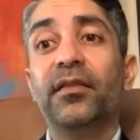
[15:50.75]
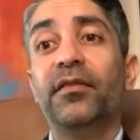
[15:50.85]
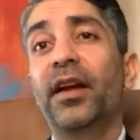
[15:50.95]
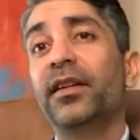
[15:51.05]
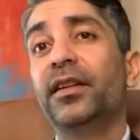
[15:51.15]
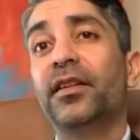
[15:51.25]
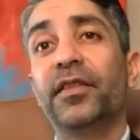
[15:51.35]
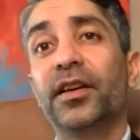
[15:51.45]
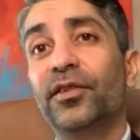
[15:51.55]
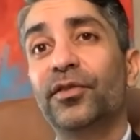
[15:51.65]
very
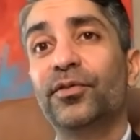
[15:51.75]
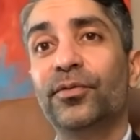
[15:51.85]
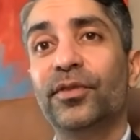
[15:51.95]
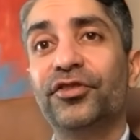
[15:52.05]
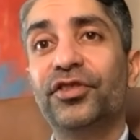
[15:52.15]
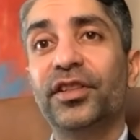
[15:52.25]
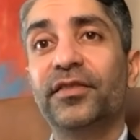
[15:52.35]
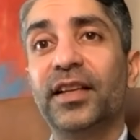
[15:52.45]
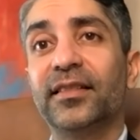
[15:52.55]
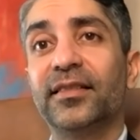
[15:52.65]
difficult to achieve
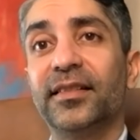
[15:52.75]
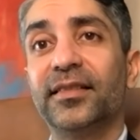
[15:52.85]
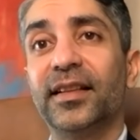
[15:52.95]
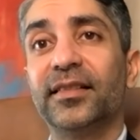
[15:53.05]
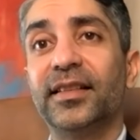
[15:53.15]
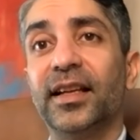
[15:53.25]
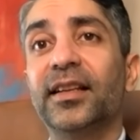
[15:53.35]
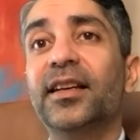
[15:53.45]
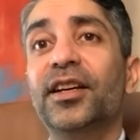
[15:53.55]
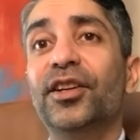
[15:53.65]
that success
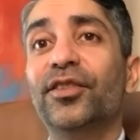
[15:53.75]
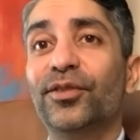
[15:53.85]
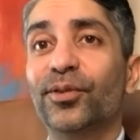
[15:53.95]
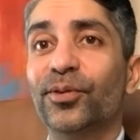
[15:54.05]
then. So